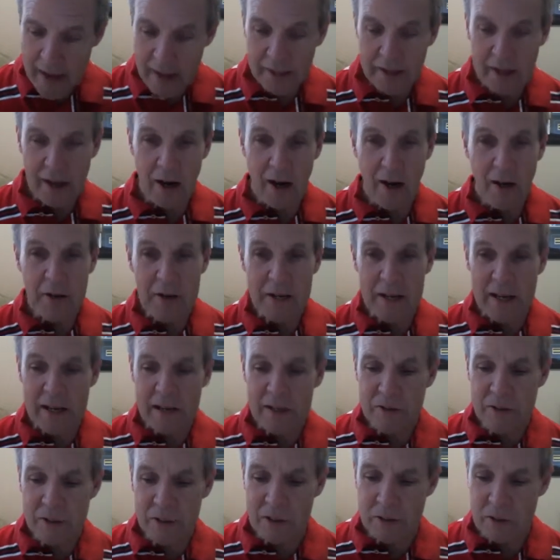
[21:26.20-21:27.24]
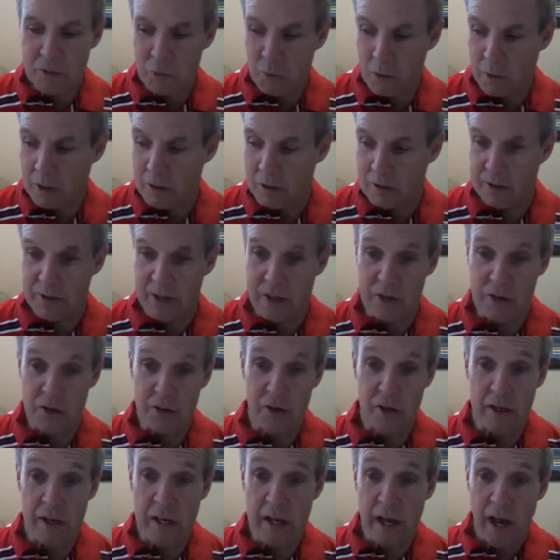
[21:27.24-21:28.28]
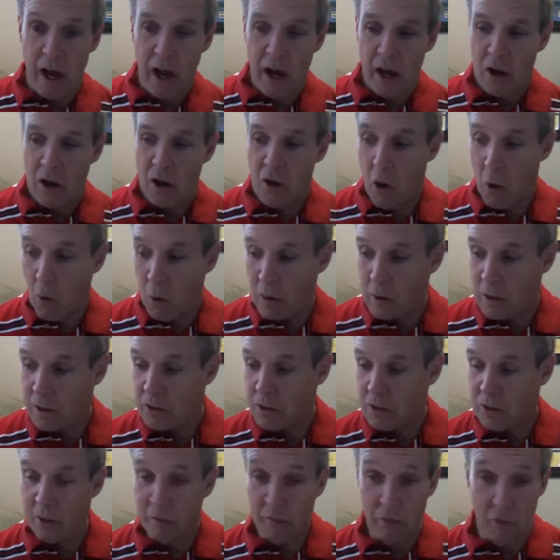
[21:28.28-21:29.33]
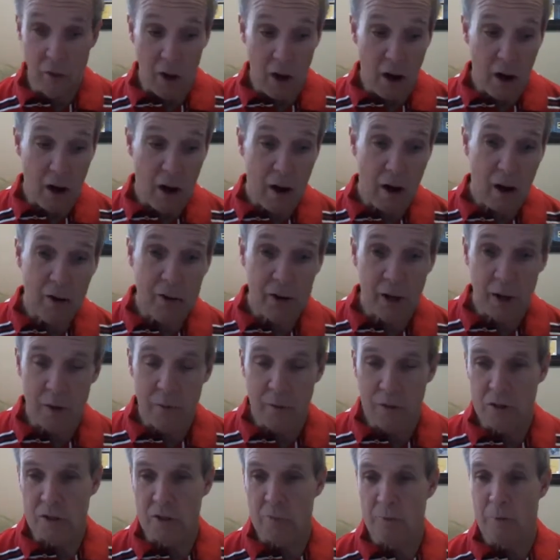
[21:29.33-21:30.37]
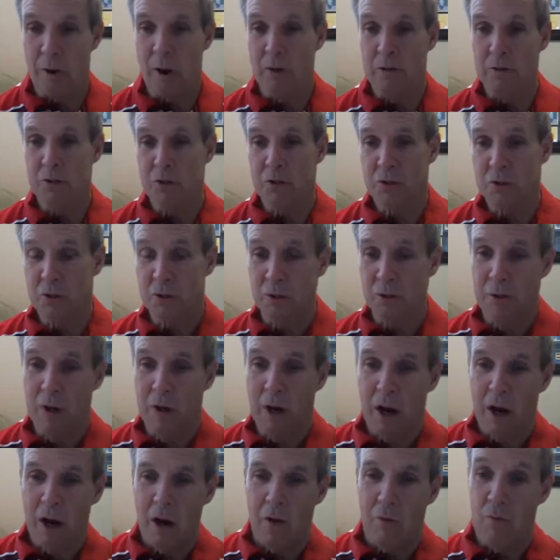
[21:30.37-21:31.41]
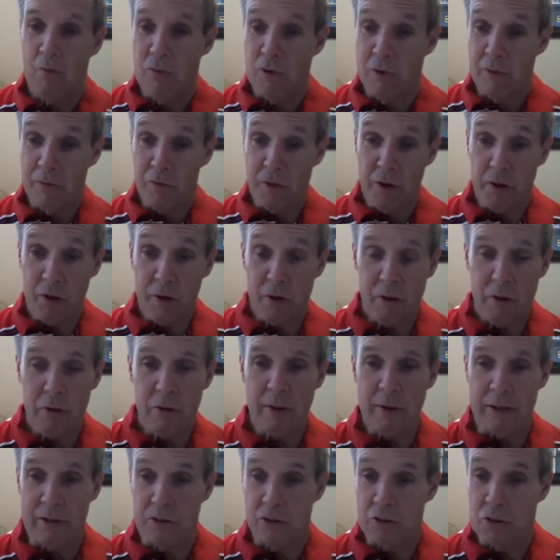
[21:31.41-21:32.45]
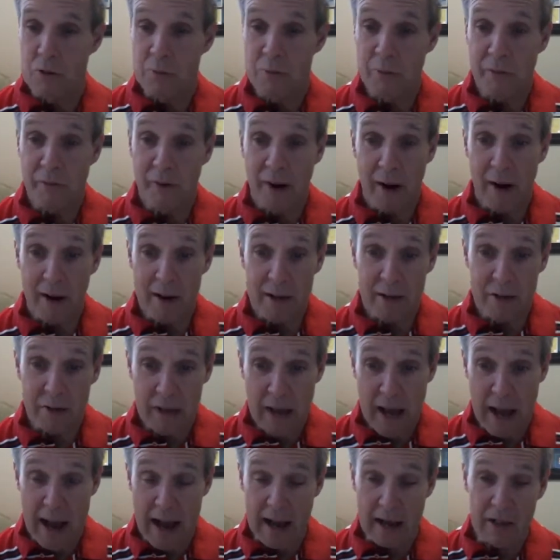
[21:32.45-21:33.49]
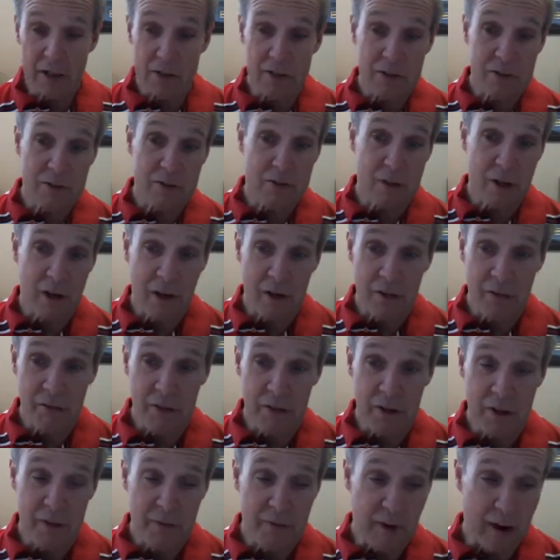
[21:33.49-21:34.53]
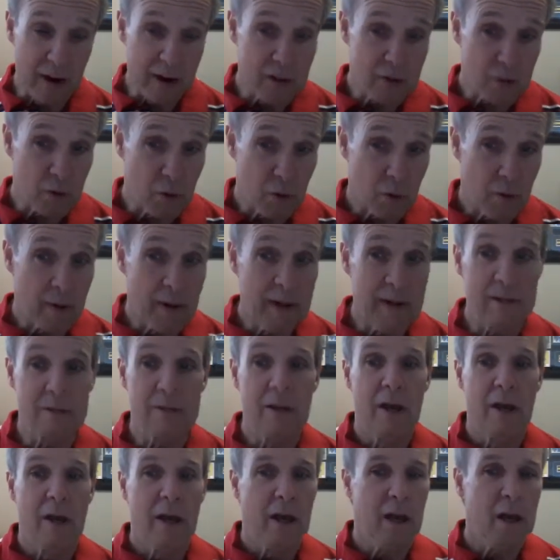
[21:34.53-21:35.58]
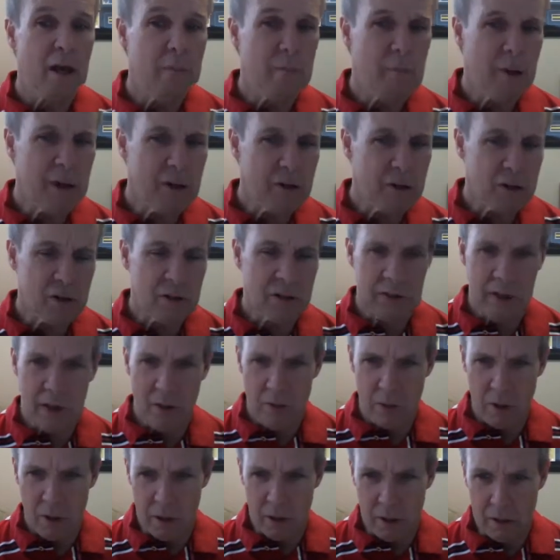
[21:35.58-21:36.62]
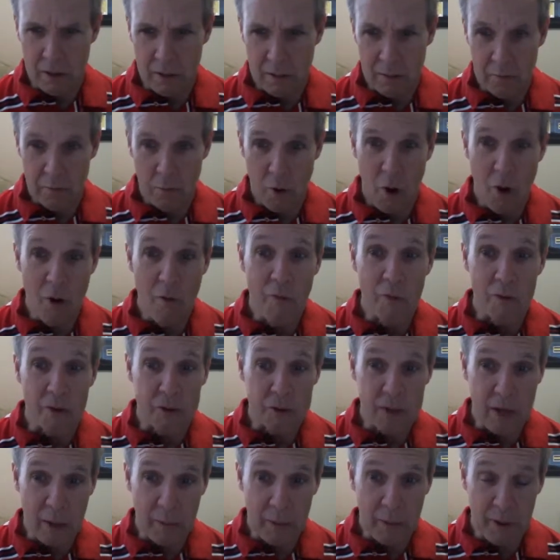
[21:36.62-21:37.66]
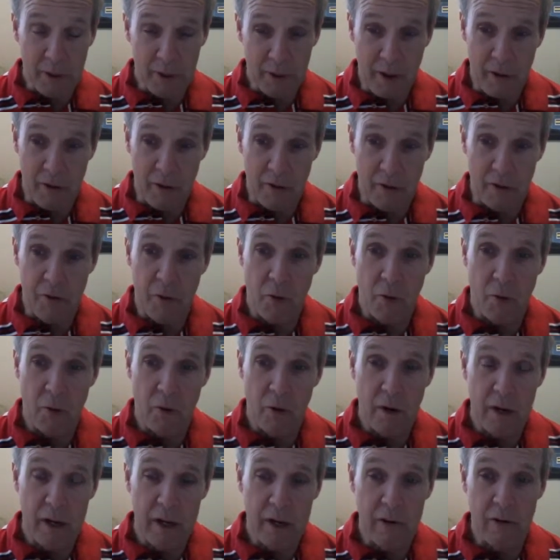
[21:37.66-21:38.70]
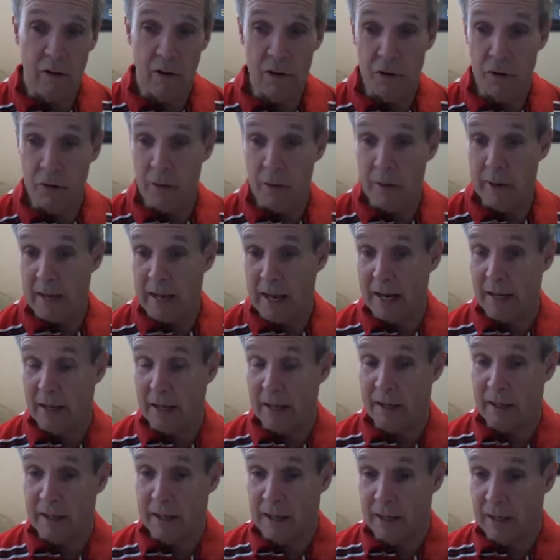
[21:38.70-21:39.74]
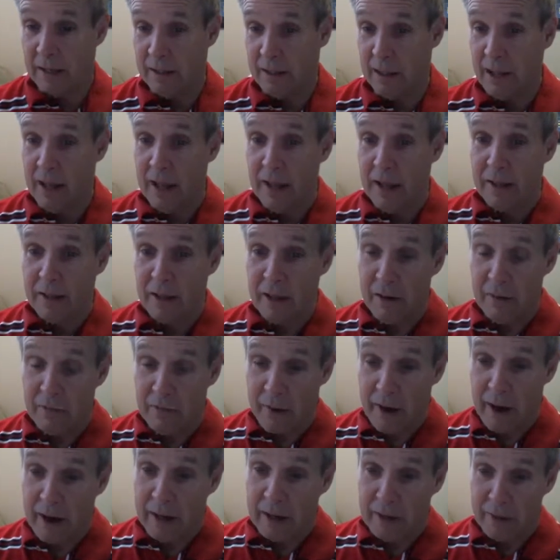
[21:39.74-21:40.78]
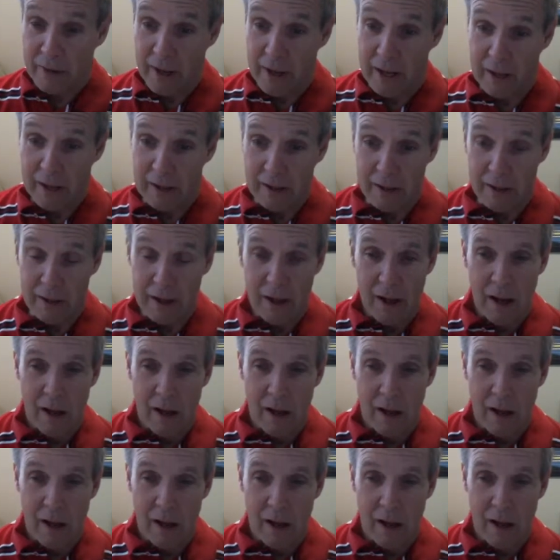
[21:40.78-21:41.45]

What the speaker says: The audiencias were essentially courts of law that were supposed to review and supervise the actions of the viceroys and make sure they weren't overstepping their authority or doing anything that violated